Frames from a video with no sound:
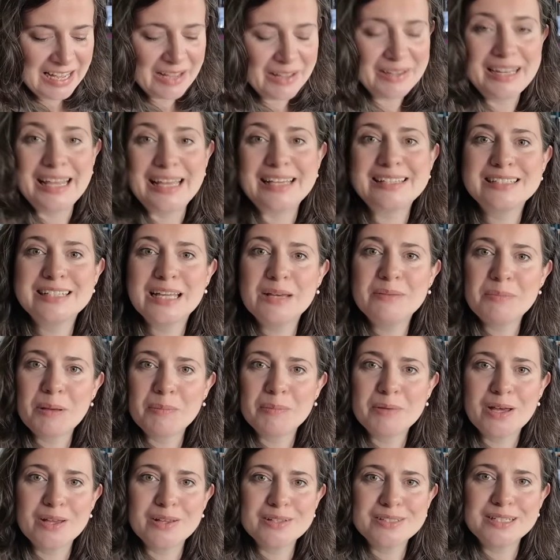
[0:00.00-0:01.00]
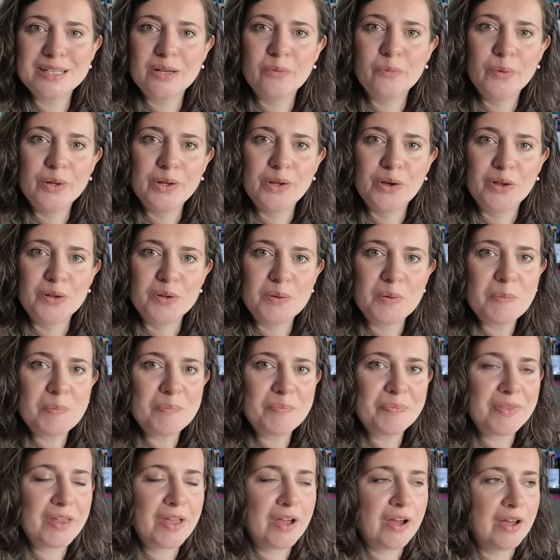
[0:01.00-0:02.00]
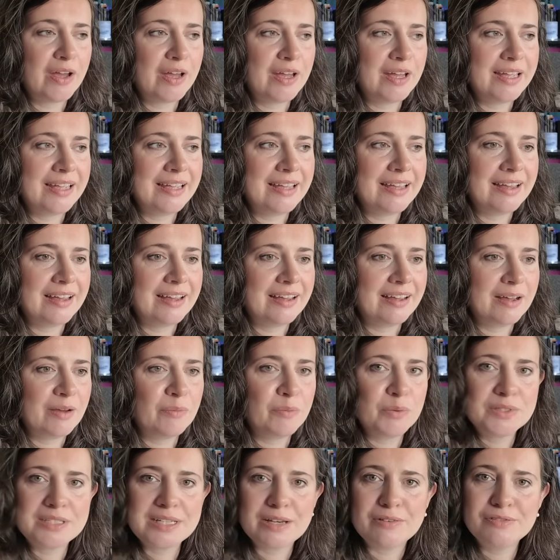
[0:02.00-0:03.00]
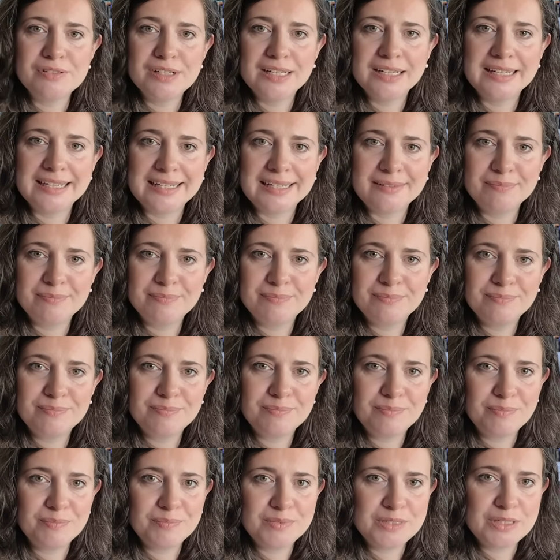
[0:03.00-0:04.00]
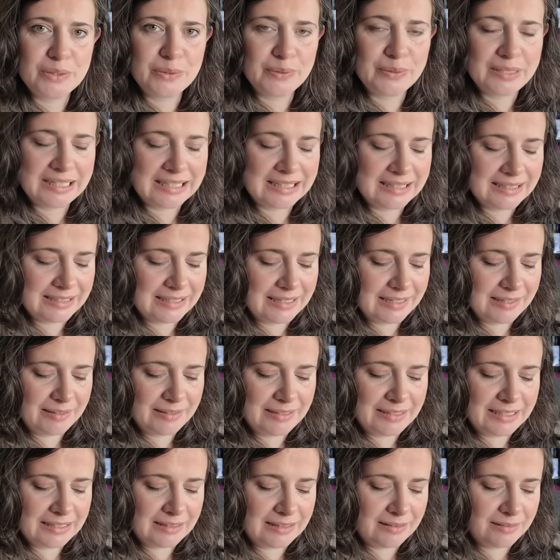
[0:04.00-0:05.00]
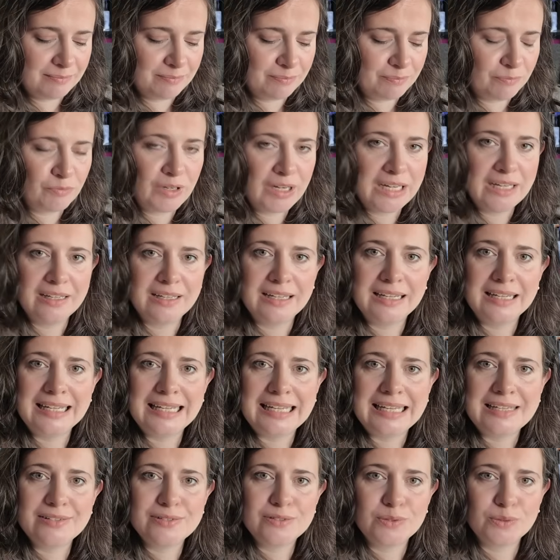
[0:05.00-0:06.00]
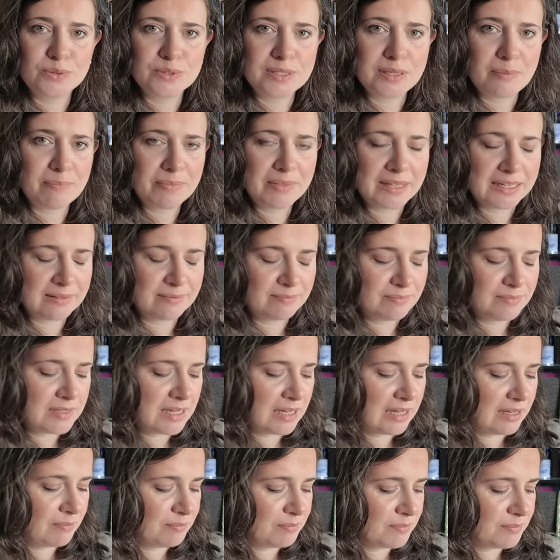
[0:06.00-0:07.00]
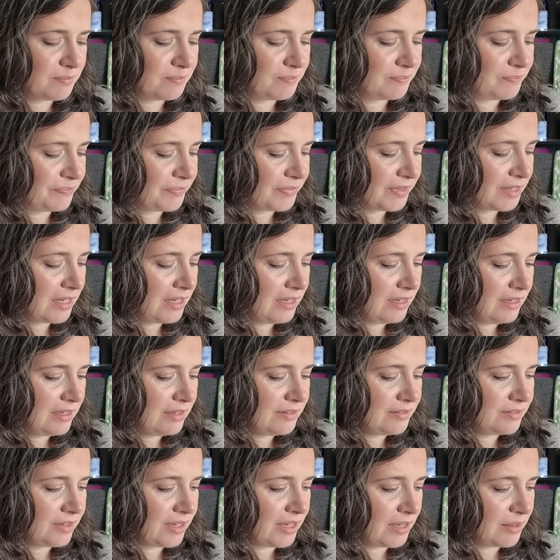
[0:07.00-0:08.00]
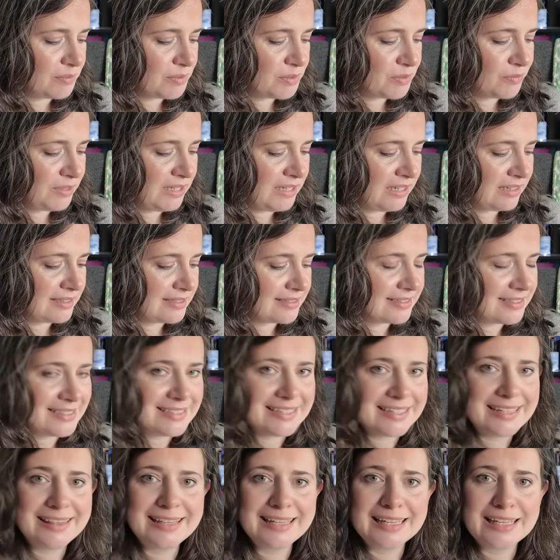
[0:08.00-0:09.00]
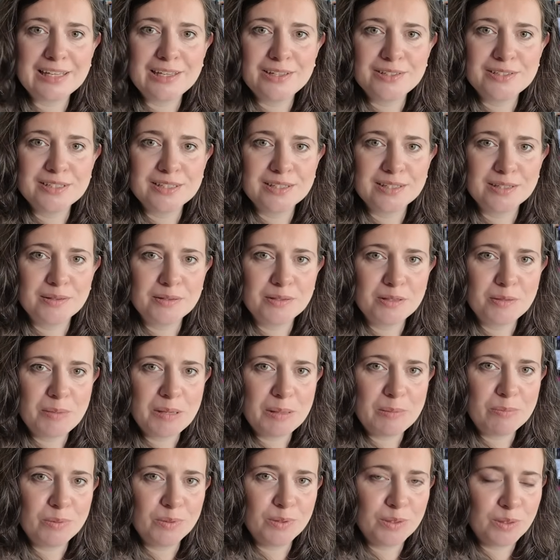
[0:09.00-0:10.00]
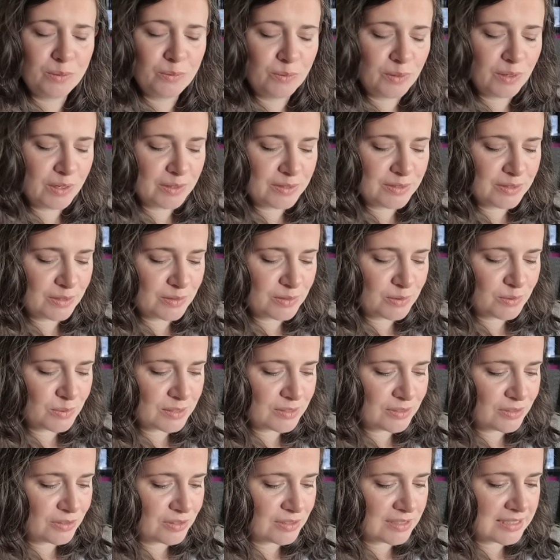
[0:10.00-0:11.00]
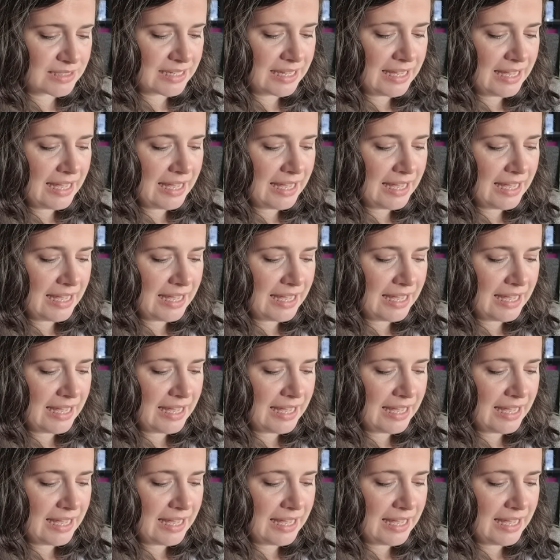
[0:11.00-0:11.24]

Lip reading: Next time I'm casting one on, I will definitely do a little reel at least or something. So yeah, it's a really nice idea. Thank you to the people who asked those questions.